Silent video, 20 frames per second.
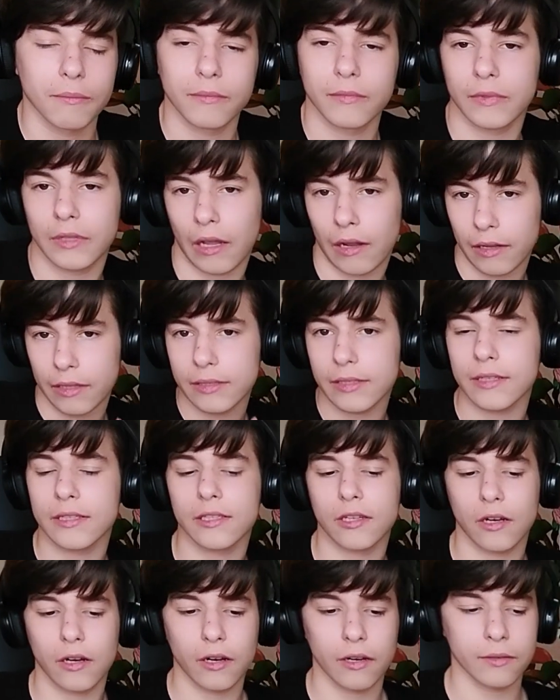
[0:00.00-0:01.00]
Now let's get
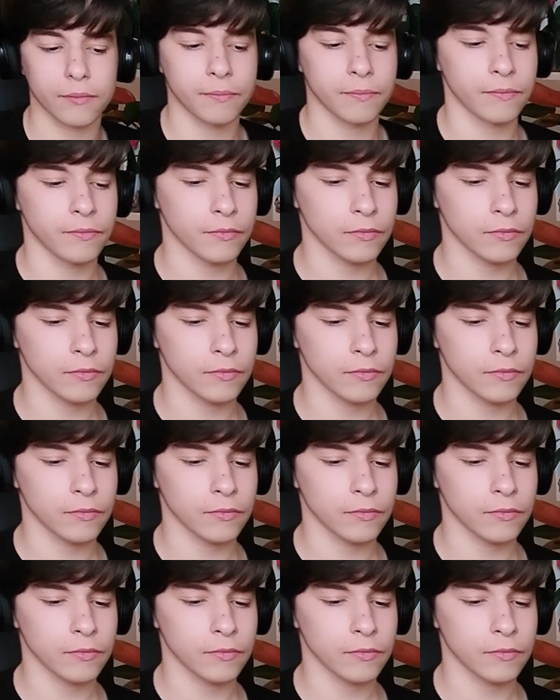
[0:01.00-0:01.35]
started.